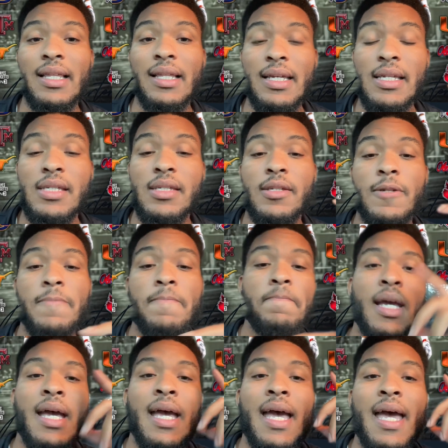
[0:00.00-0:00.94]
least.
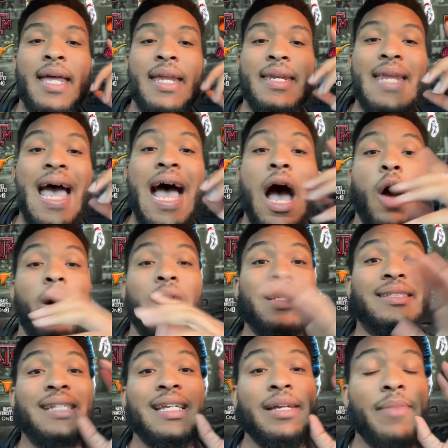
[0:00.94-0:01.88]
Now,
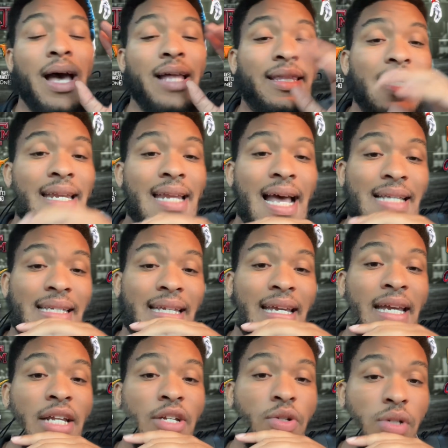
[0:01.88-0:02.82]
a team I think that's
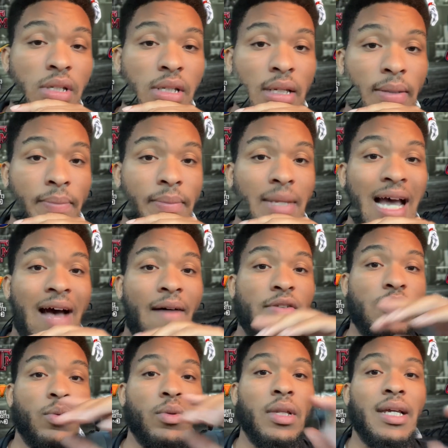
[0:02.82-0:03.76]
interesting,
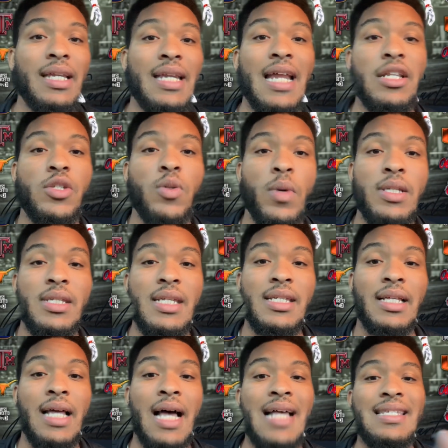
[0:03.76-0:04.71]
obviously, when we're looking at the
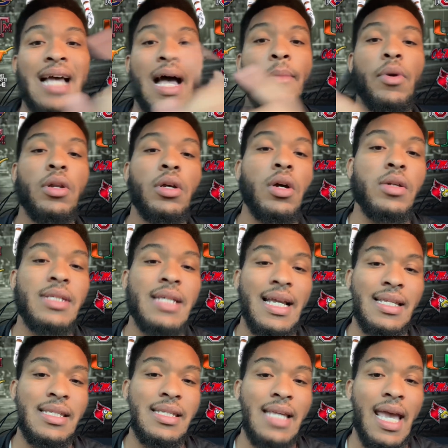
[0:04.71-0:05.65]
26 class, I'm going to go
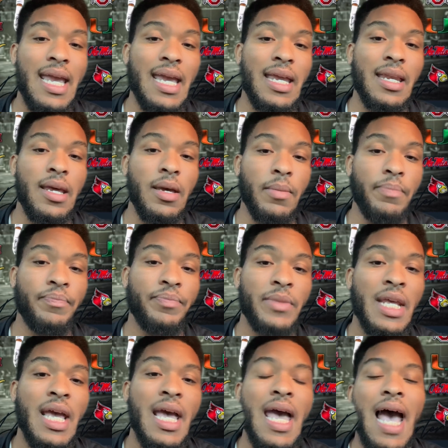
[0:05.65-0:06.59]
Texas A&M.
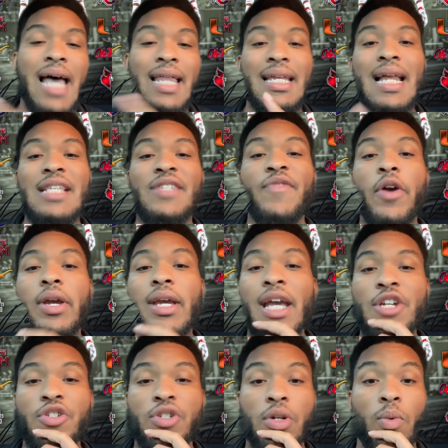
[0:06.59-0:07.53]
I think that's very
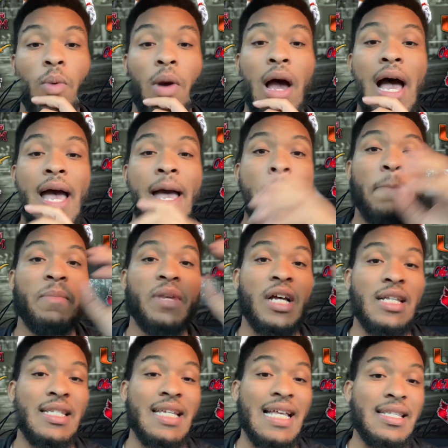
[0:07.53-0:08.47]
interesting. Why?
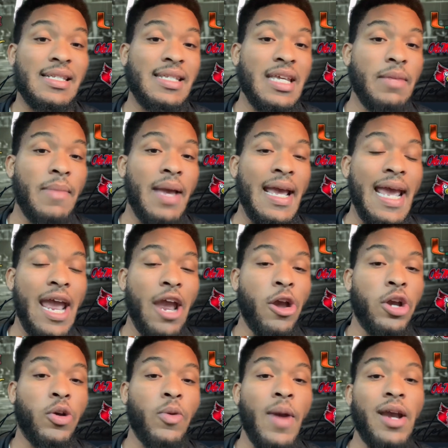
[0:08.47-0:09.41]
Because he has a teammate,
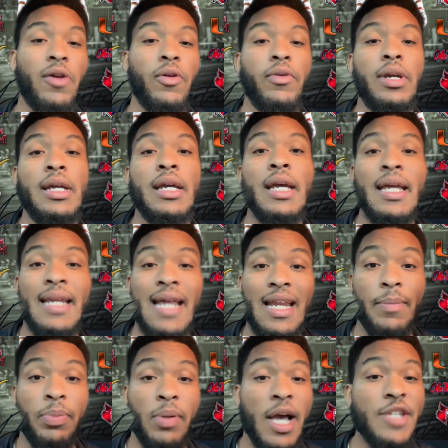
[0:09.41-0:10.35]
Aaron Gregory,
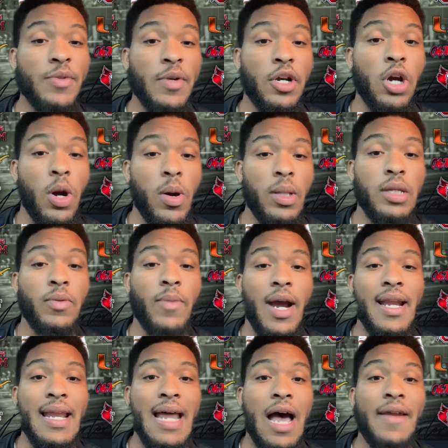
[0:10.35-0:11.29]
that he plays with currently
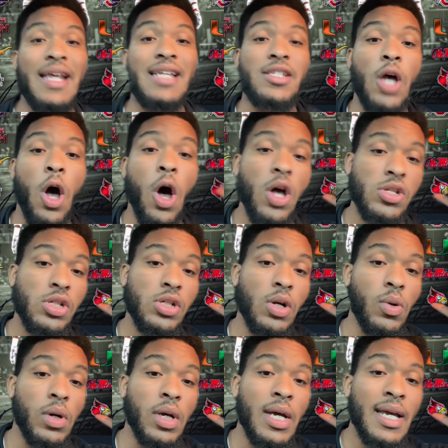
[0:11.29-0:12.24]
right now that's
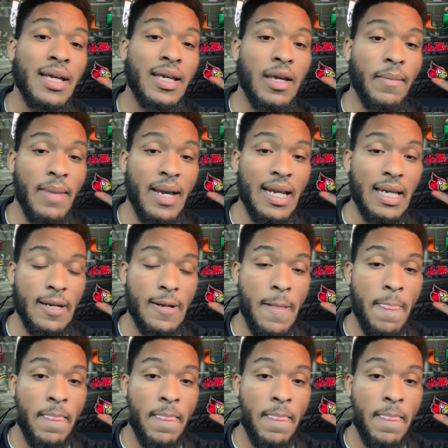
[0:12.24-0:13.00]
also committed